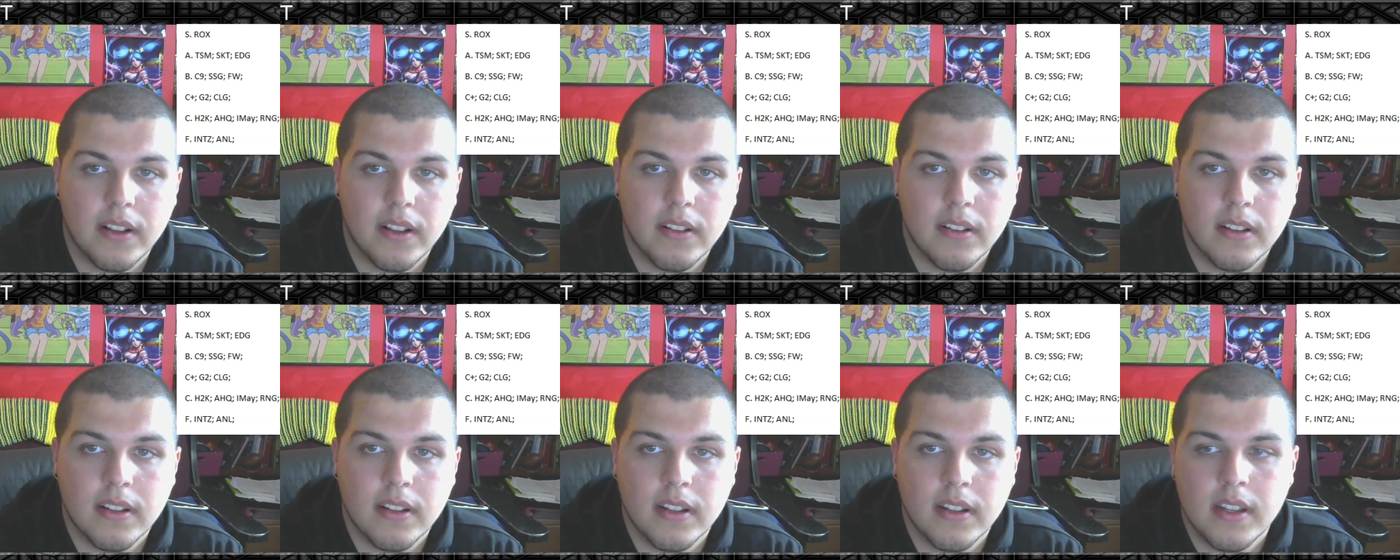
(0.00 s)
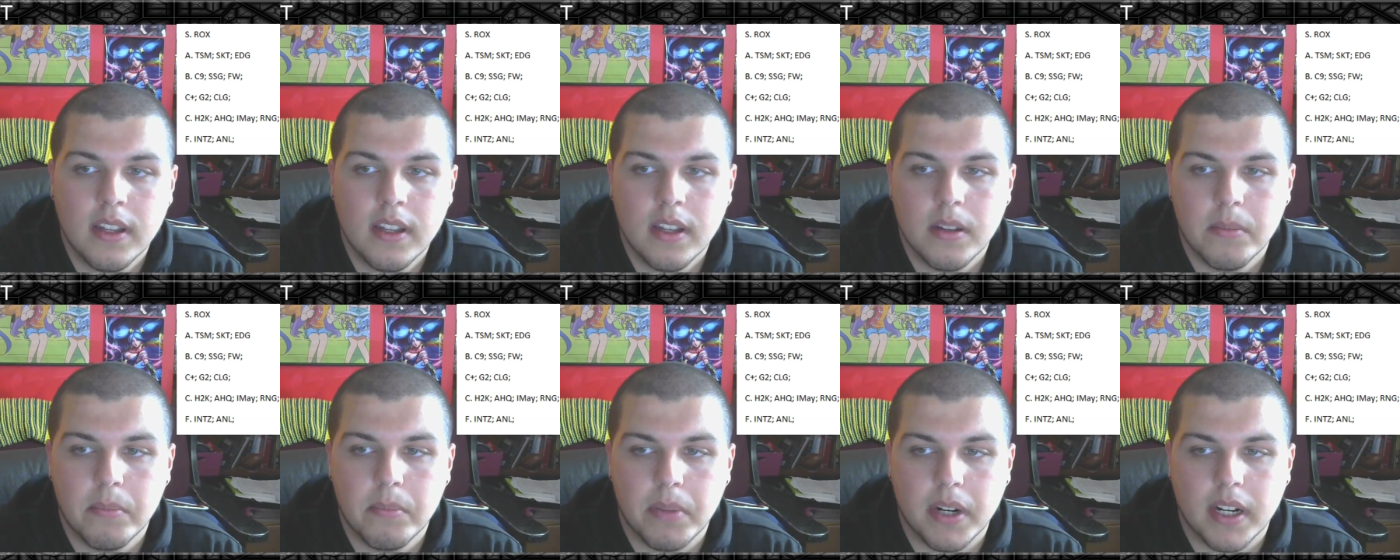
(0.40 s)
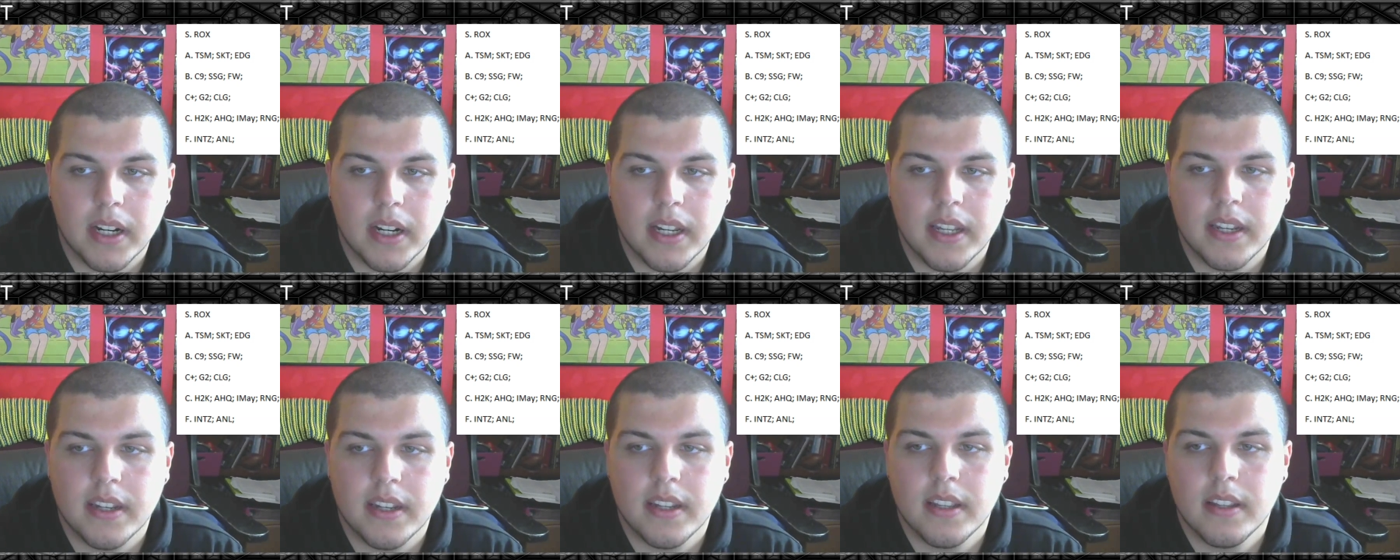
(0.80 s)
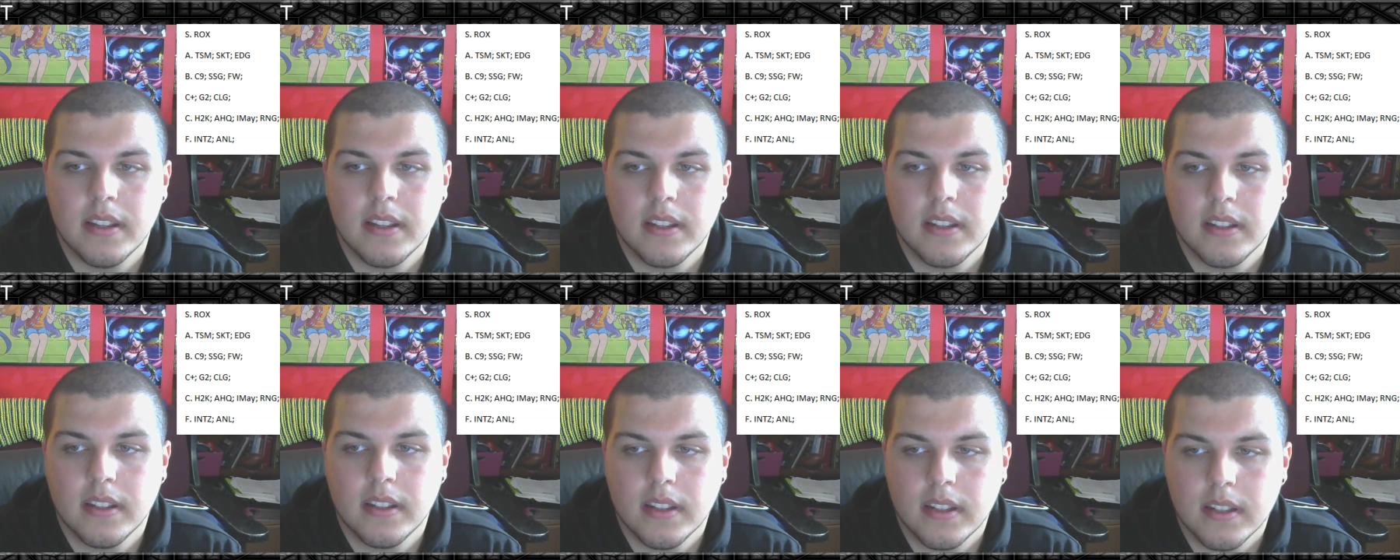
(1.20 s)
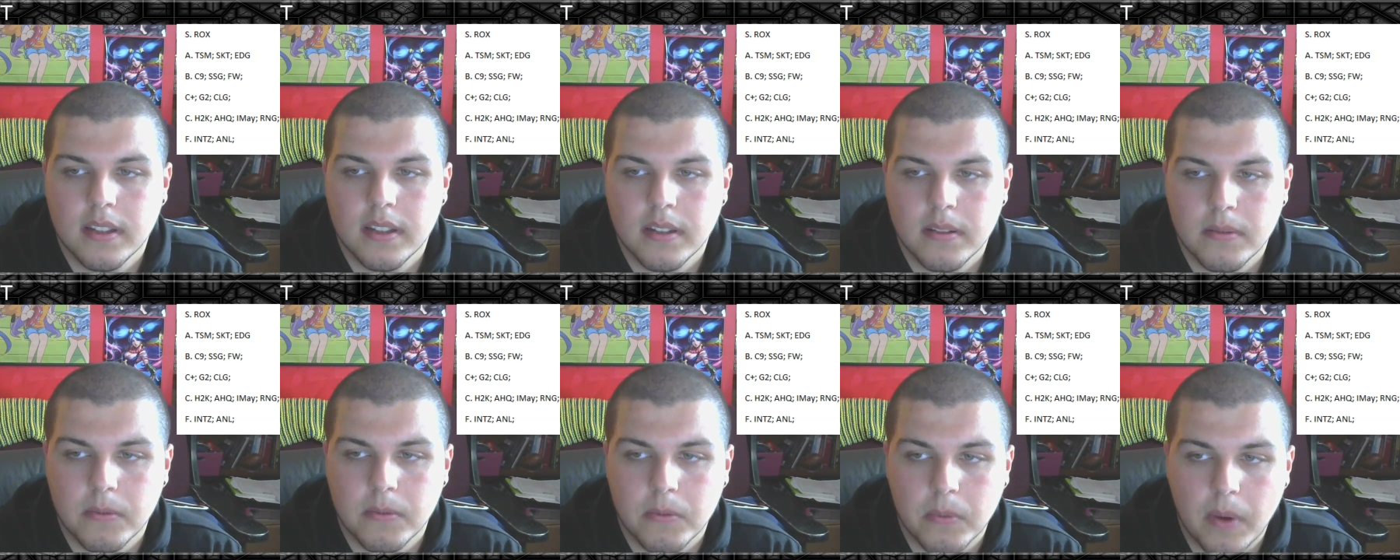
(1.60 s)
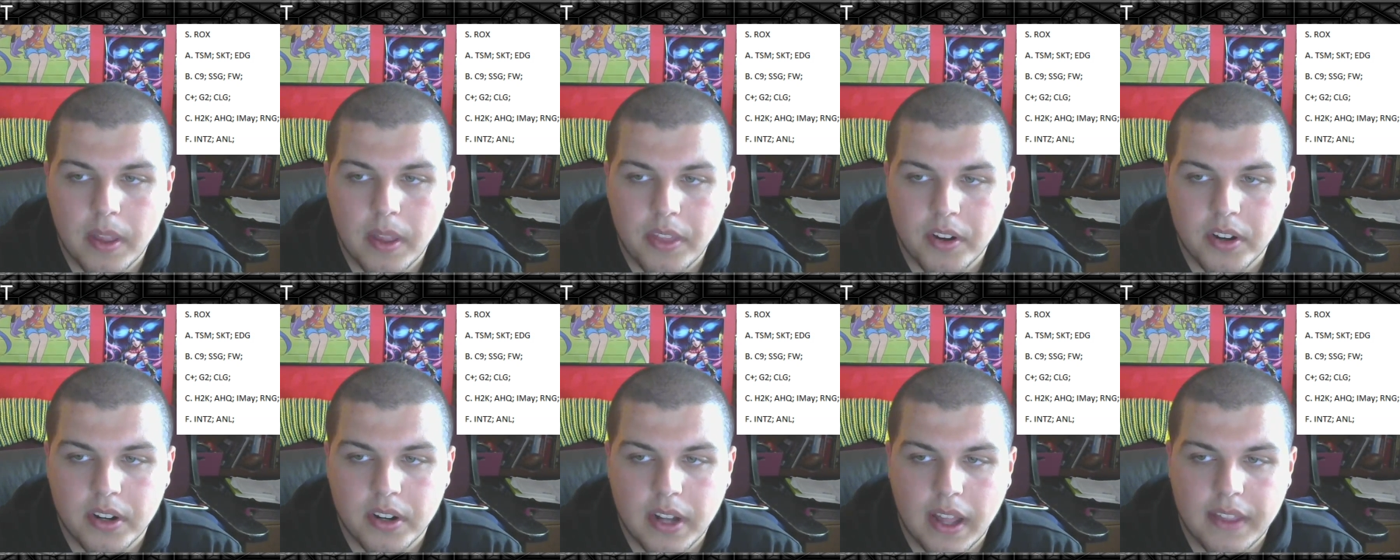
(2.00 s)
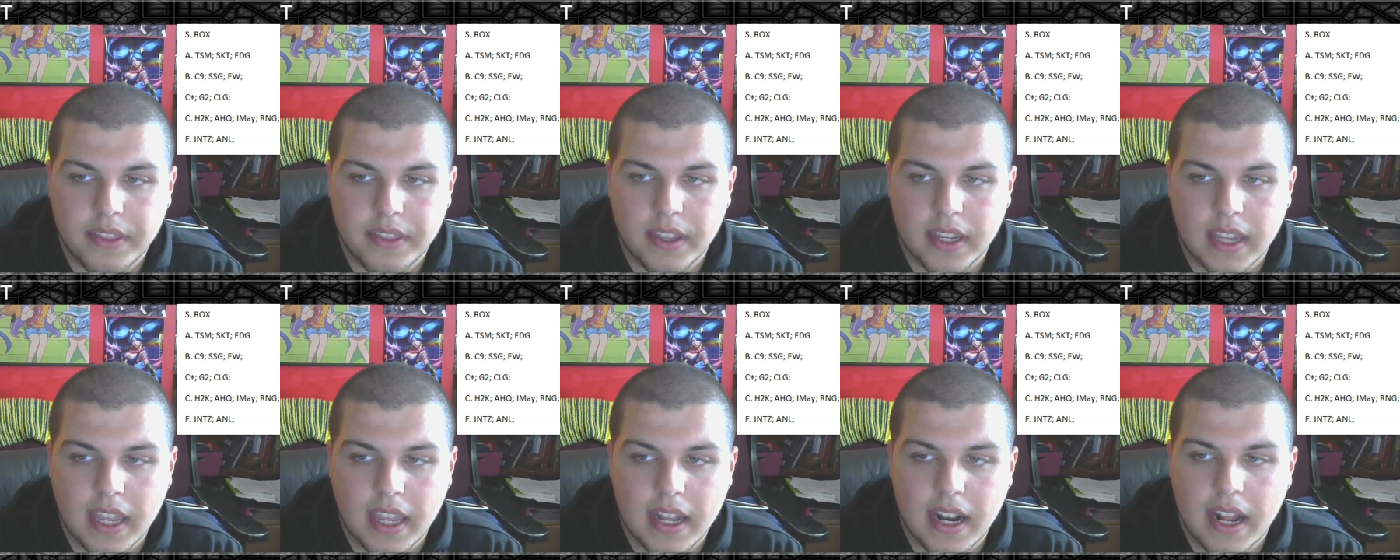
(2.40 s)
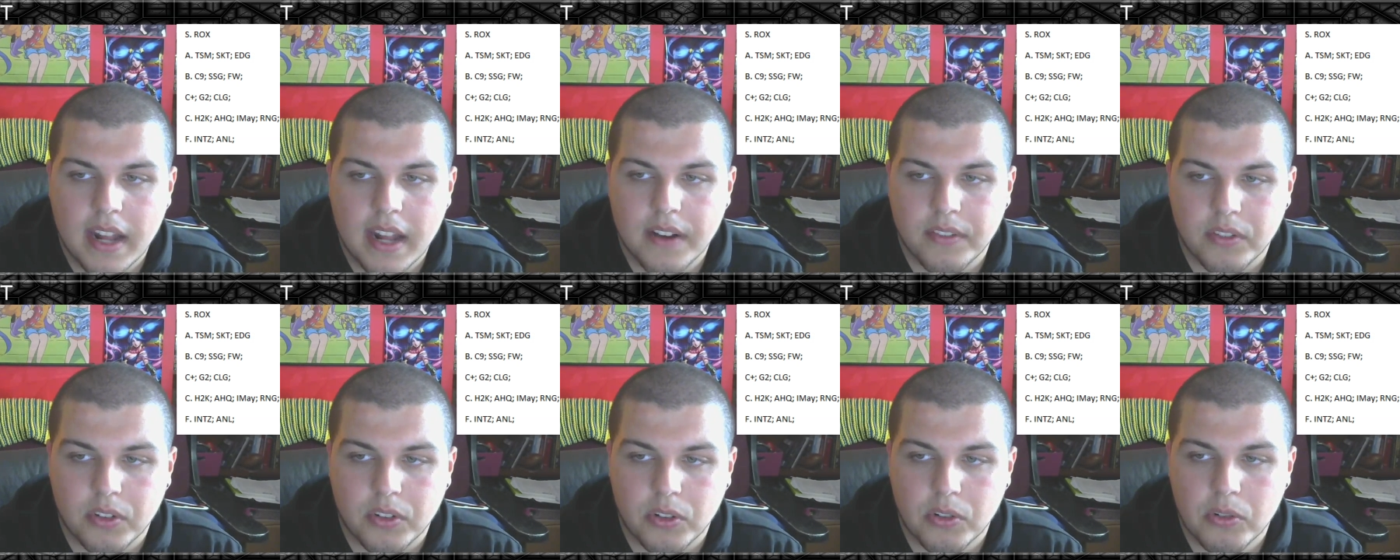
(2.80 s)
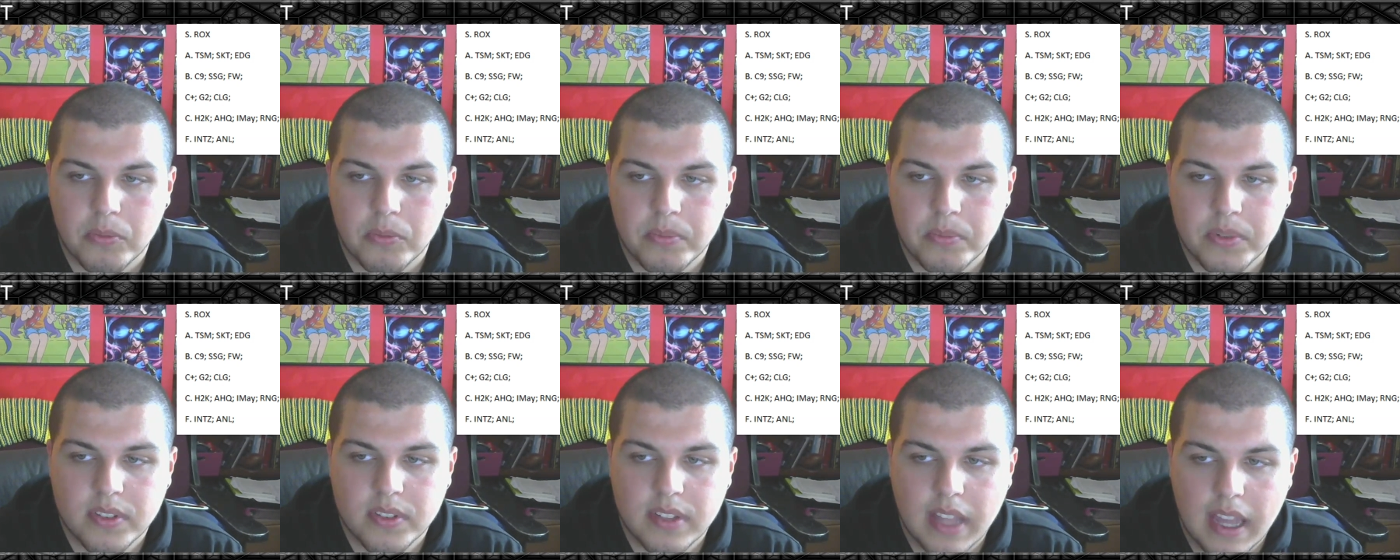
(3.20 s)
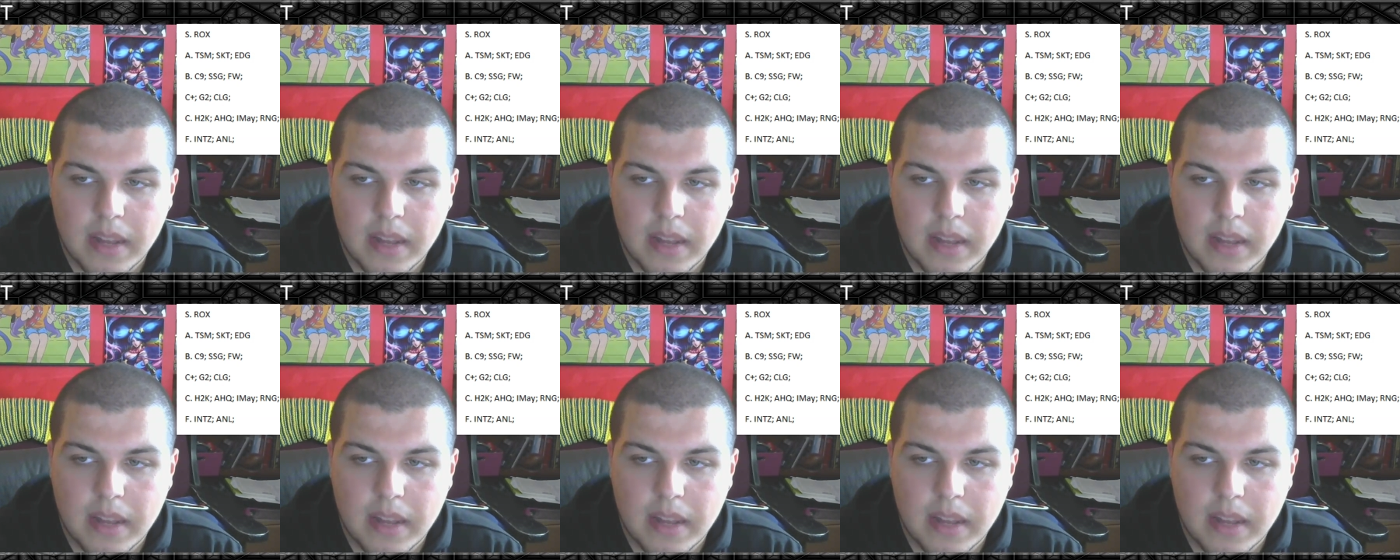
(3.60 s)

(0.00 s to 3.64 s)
well, but whether or not they get out of groups,